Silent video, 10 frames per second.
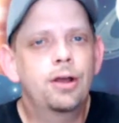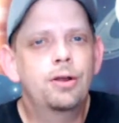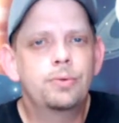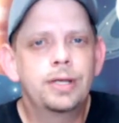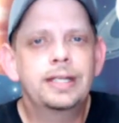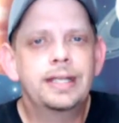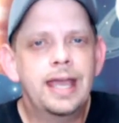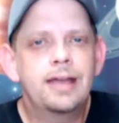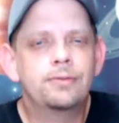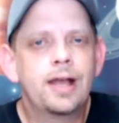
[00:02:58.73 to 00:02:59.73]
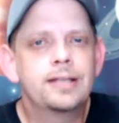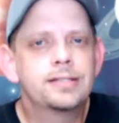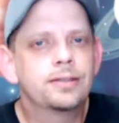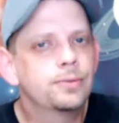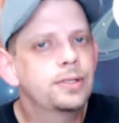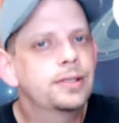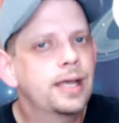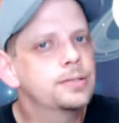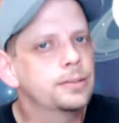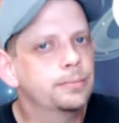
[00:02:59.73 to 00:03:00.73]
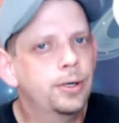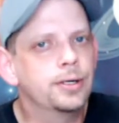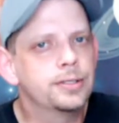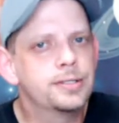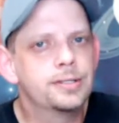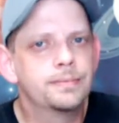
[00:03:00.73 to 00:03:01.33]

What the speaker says: already have Ryzen 3000 parts